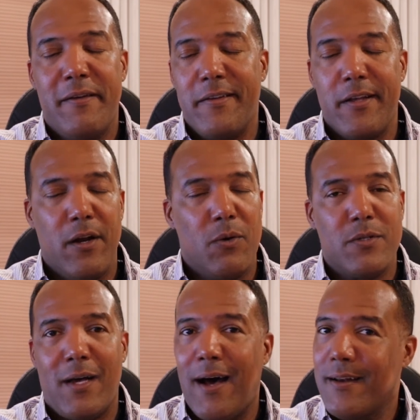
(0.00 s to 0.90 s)
you know,
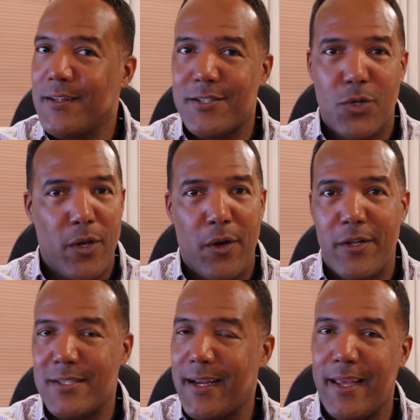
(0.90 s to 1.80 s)
Hondas,
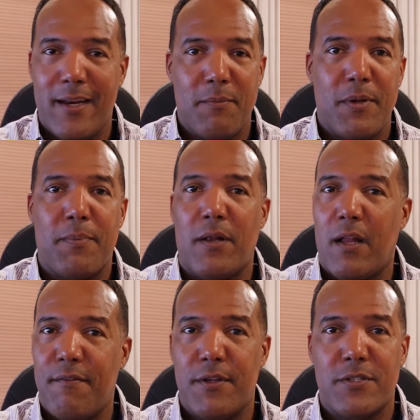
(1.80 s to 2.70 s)
Toyotas, I get it. People
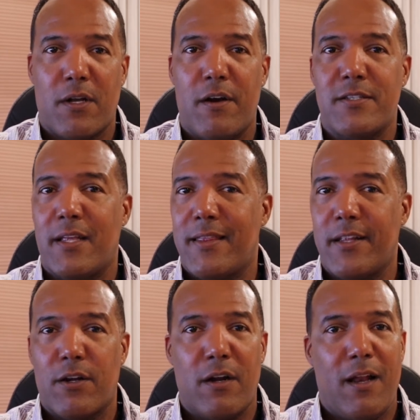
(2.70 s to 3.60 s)
love those cars. They
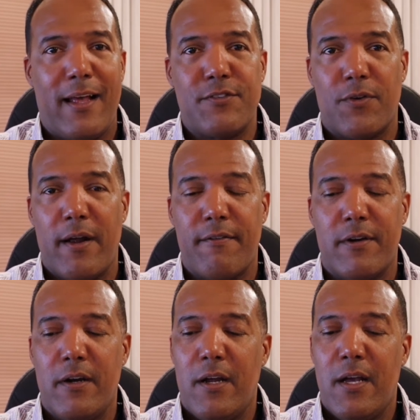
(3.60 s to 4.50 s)
think they're going to last
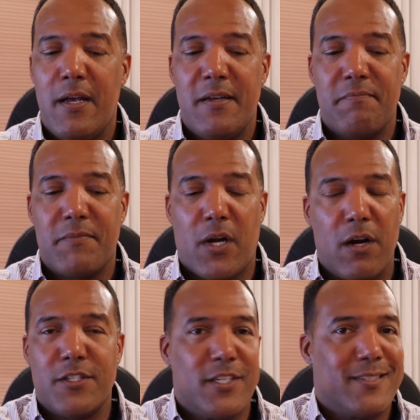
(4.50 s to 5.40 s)
forever.
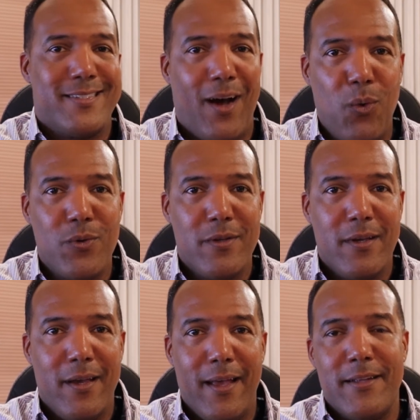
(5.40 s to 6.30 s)
Cars just don't.
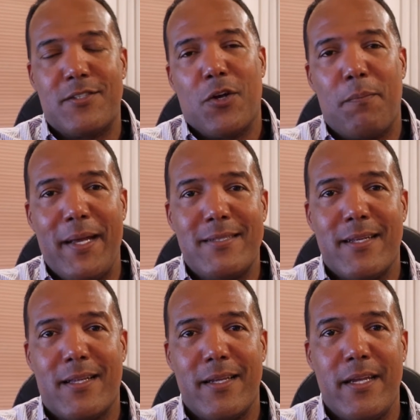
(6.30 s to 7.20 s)
And so
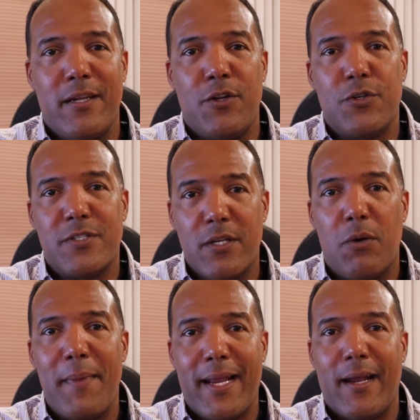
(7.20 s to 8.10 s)
basically, you're still
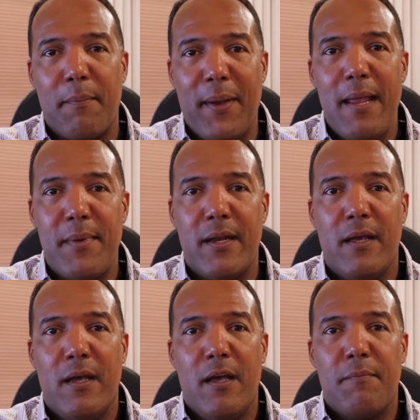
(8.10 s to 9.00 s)
making a payment
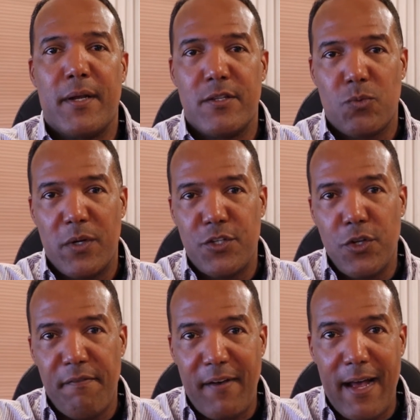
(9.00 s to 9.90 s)
because once you
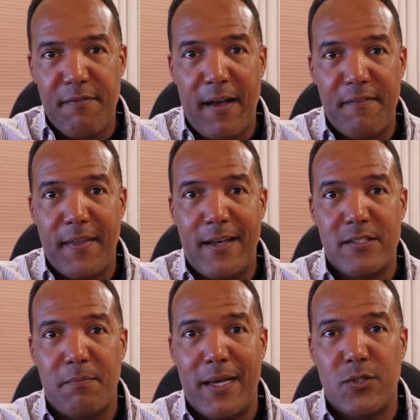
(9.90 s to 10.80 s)
divide
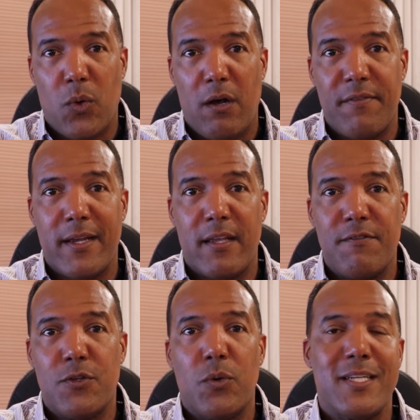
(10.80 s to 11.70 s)
5,000 by 12, that
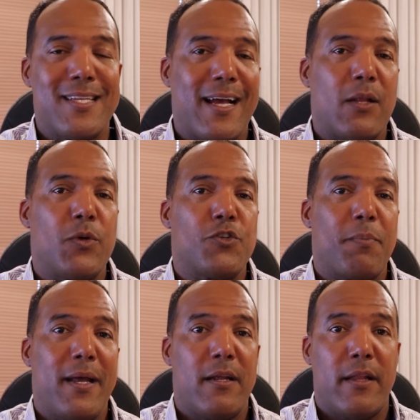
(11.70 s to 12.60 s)
gives you exactly what you
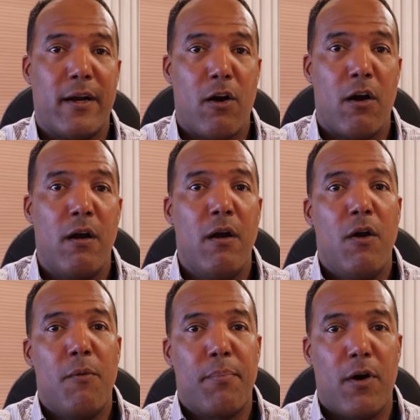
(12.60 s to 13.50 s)
paid on that car
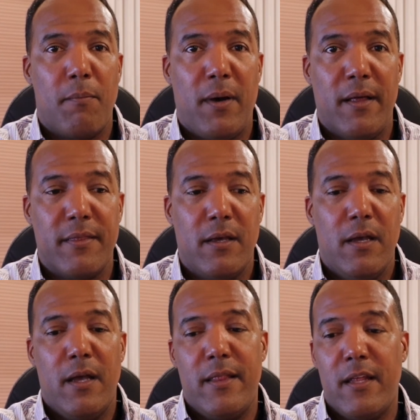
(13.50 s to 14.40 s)
per month.
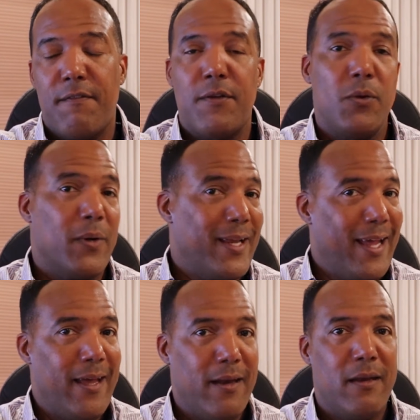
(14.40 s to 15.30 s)
And then if you do it
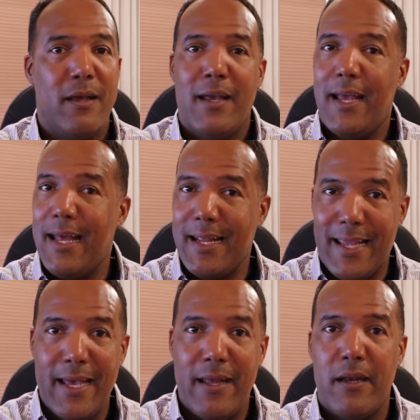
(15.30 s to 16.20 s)
again and
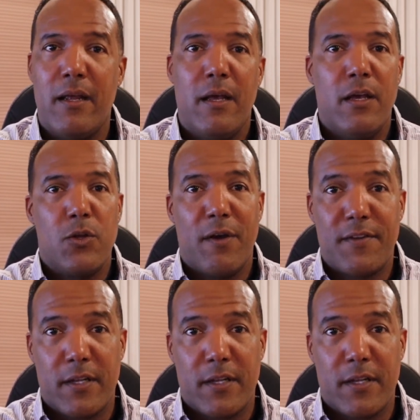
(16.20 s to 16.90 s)
again, you have to